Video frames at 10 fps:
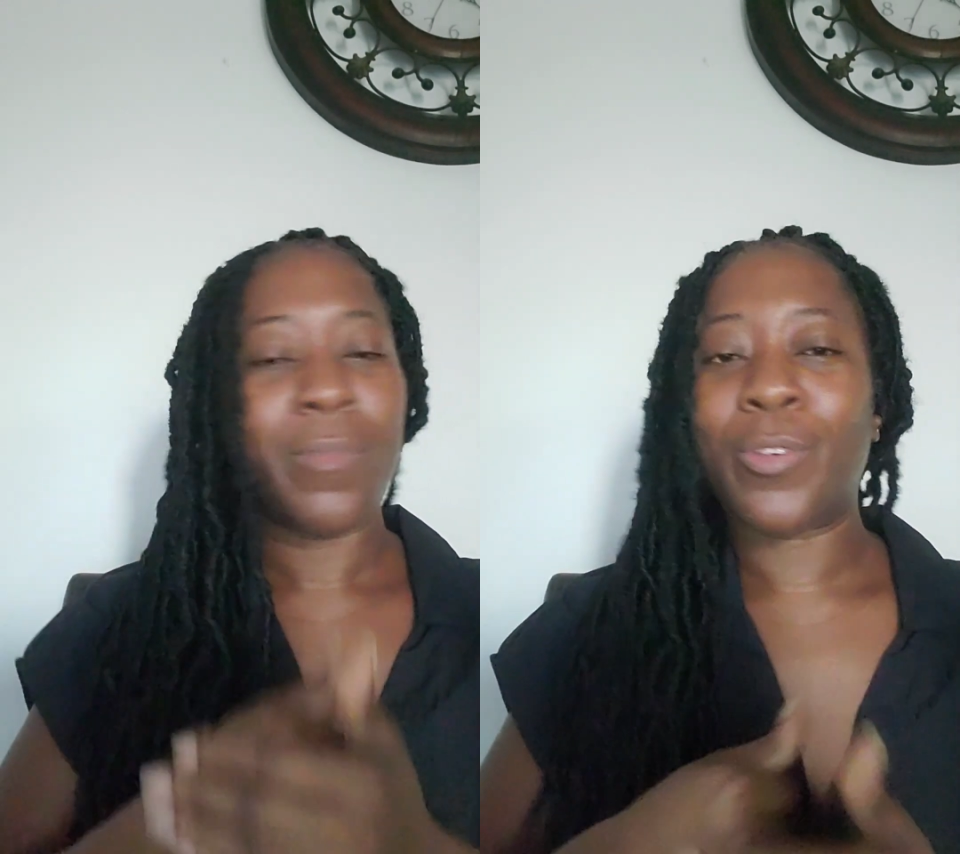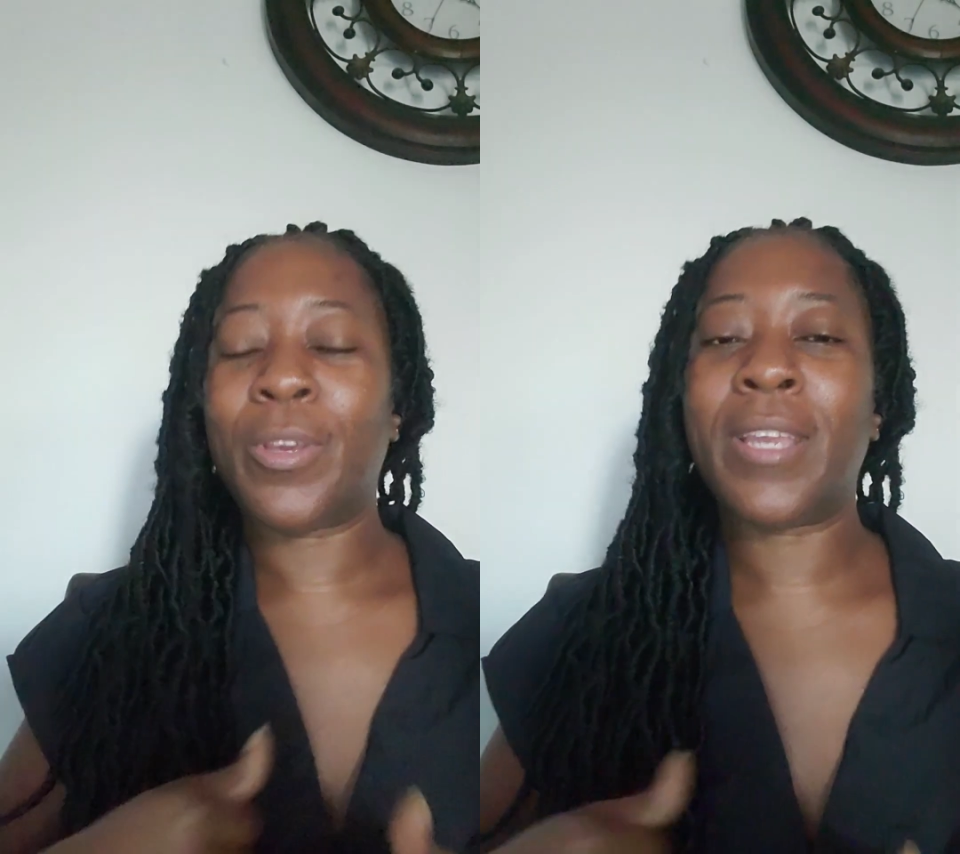
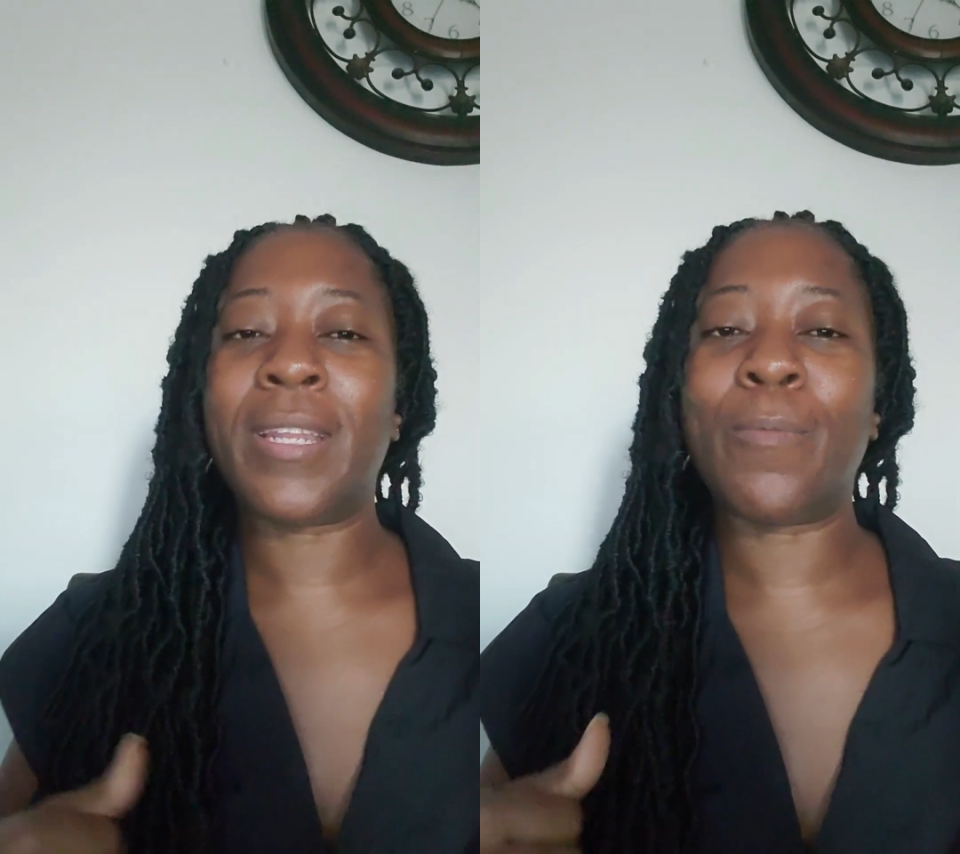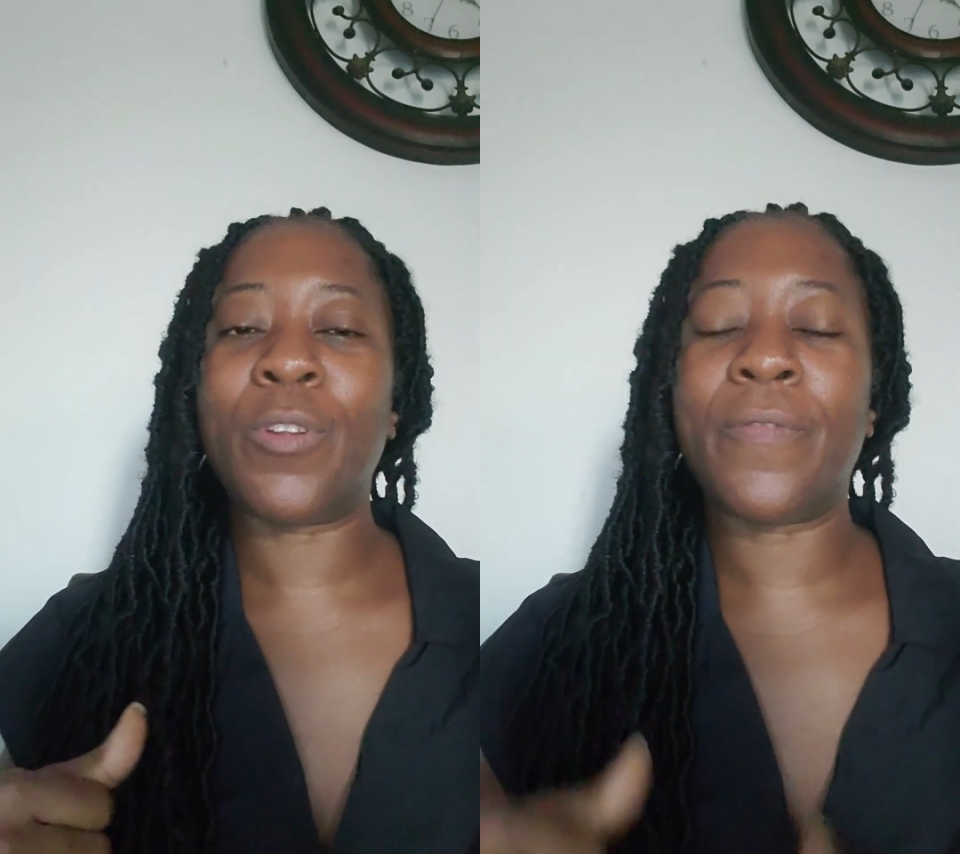You hit
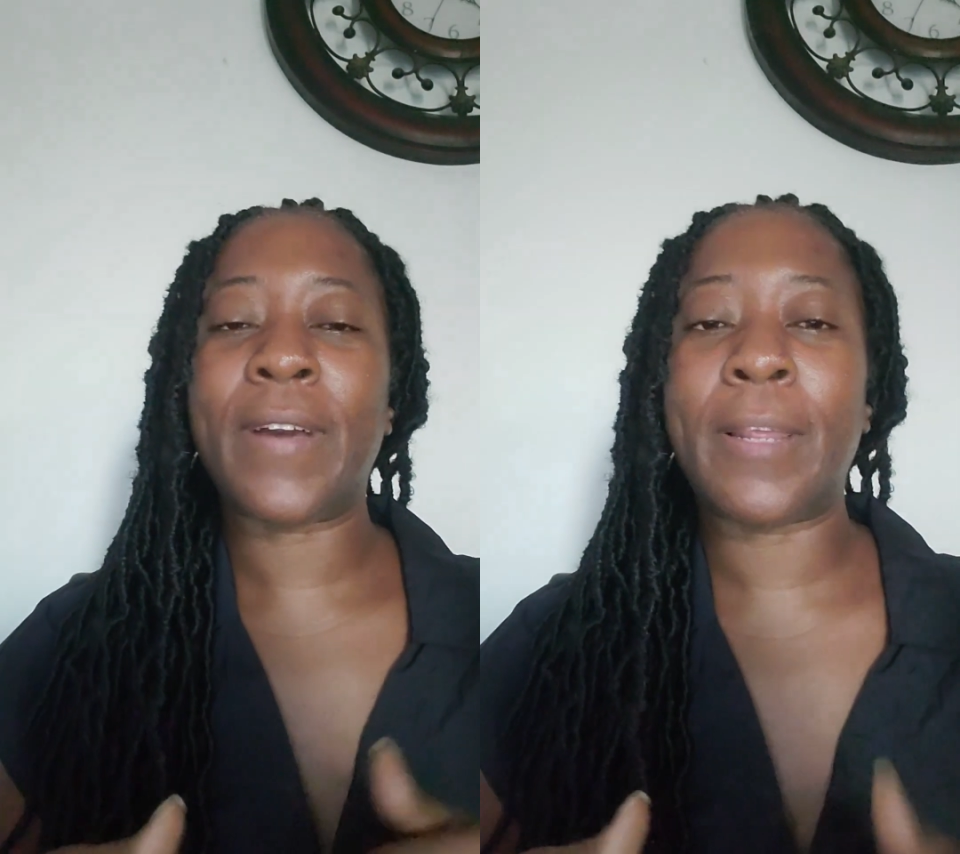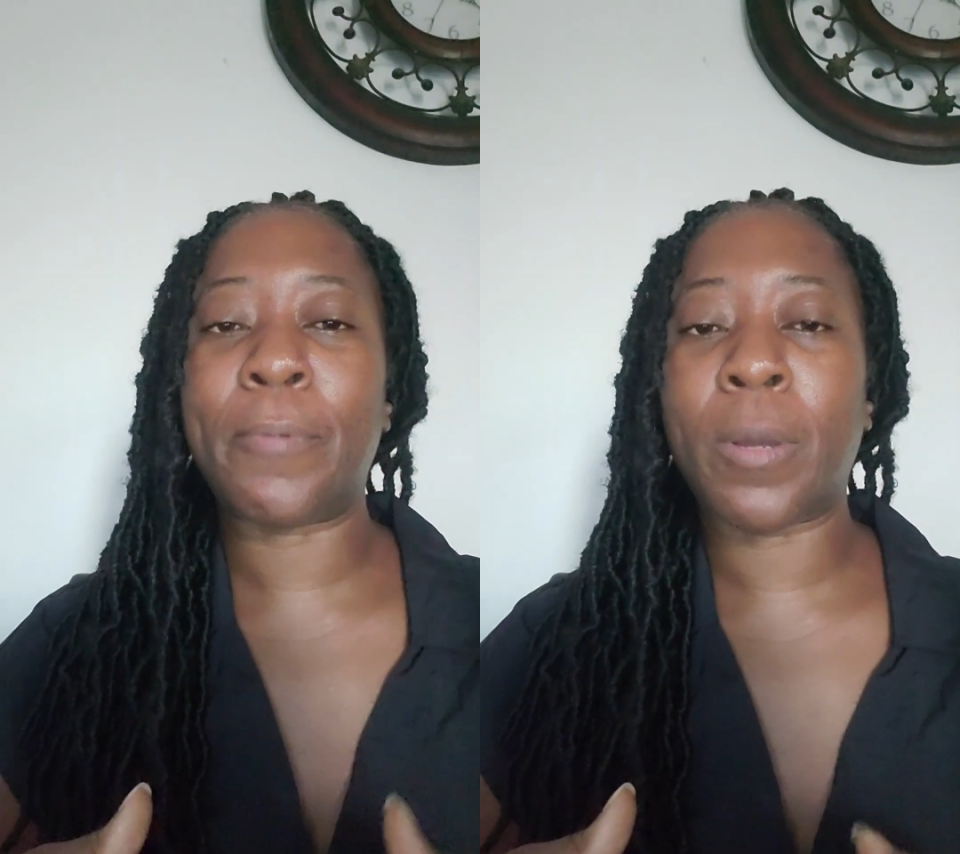them with your
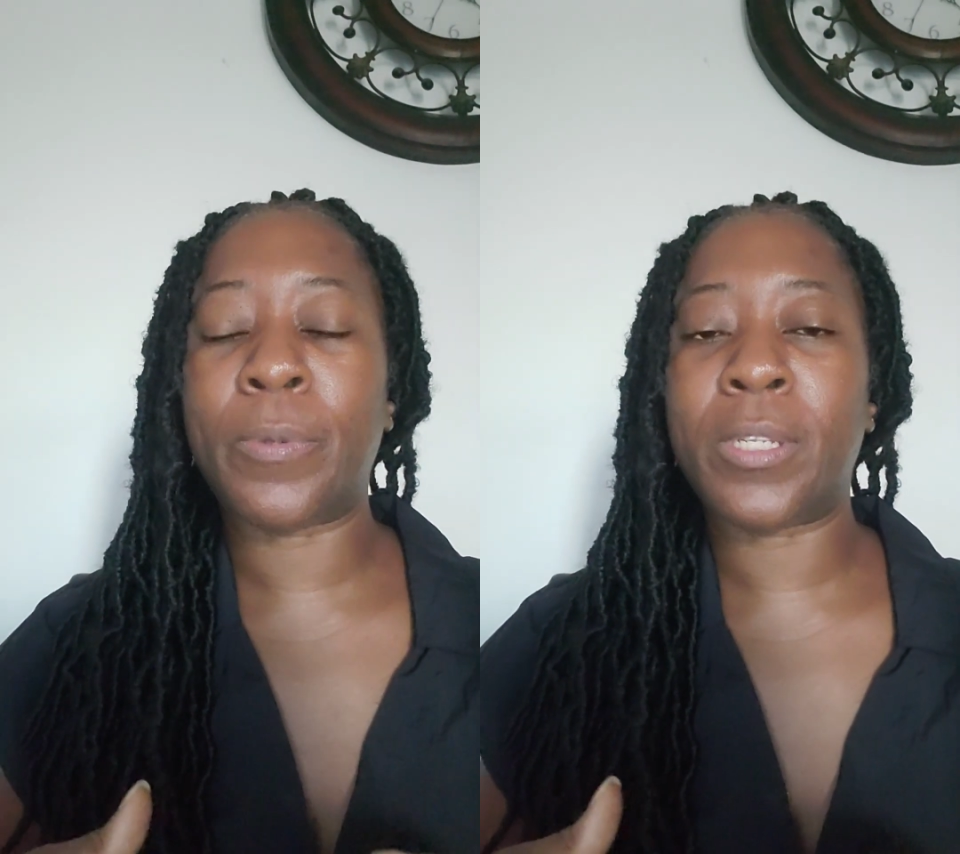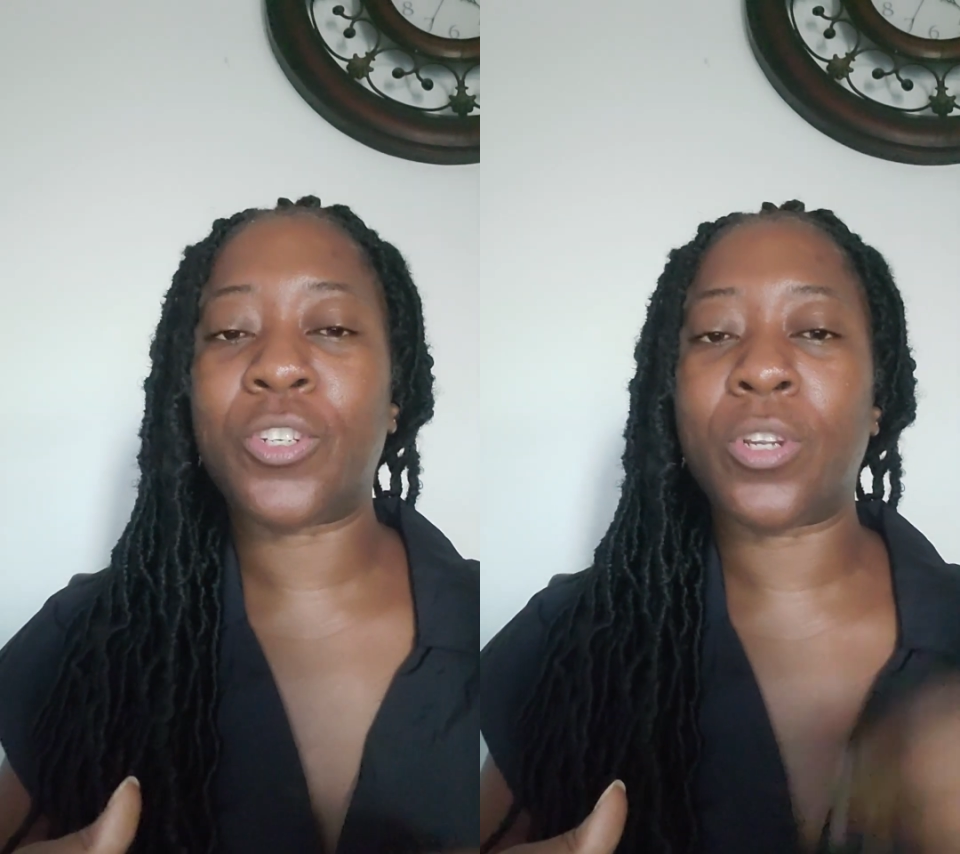valid
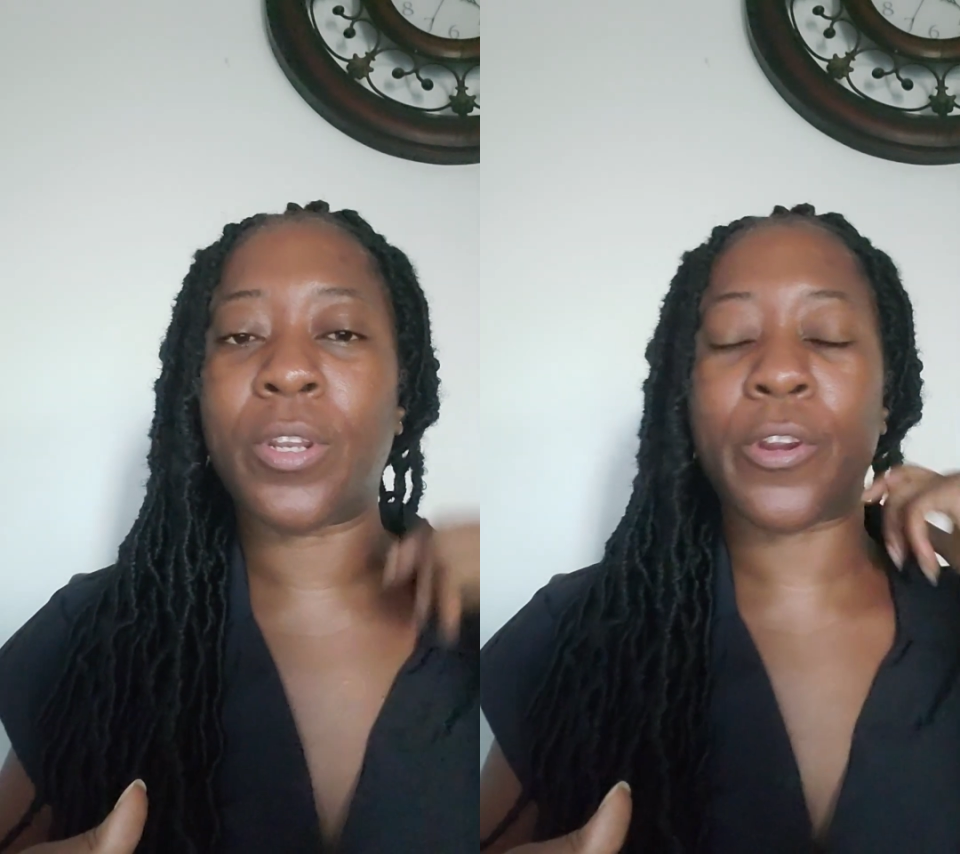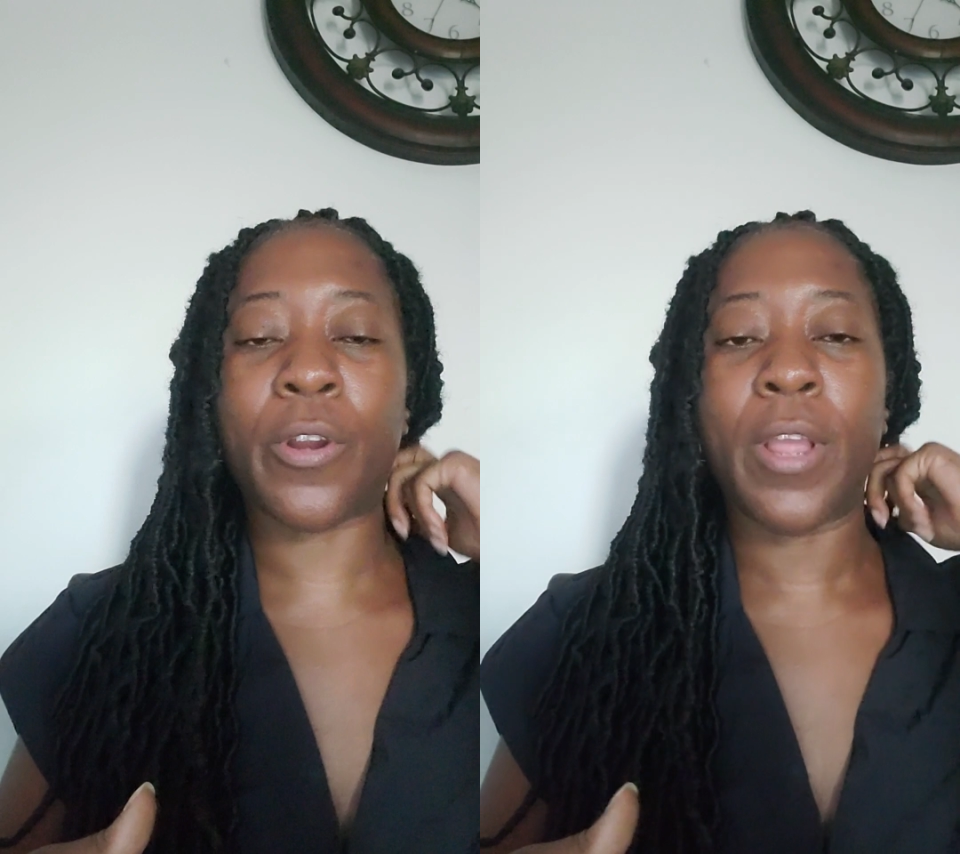
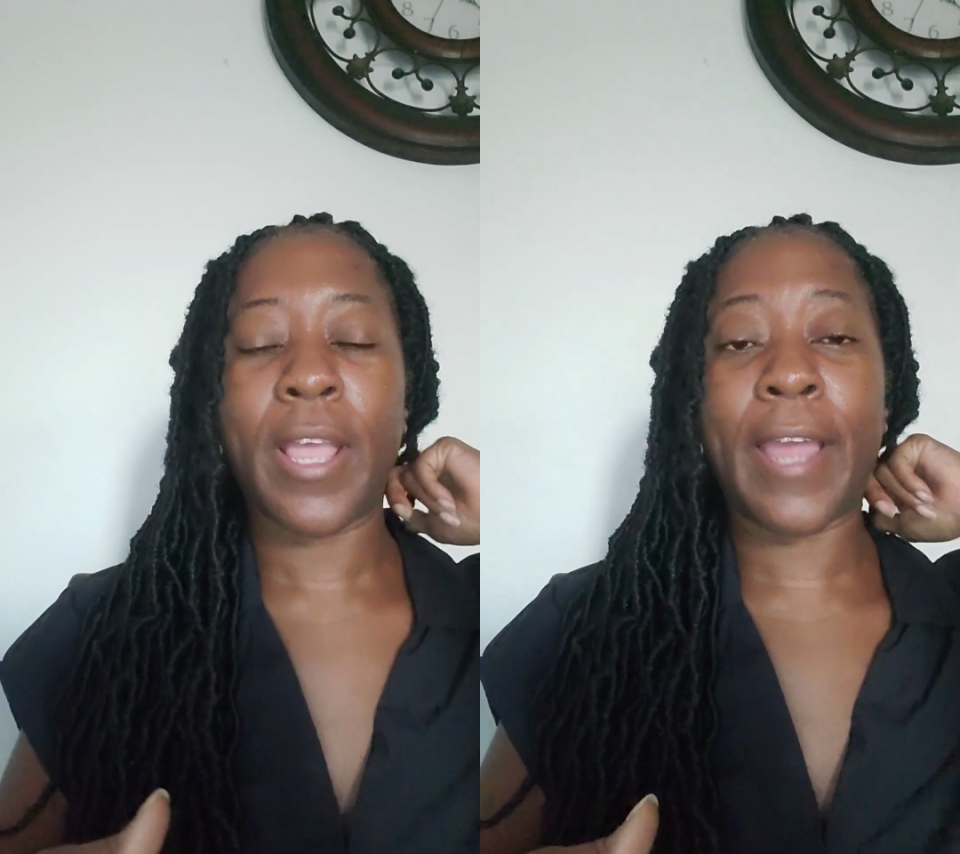proposition there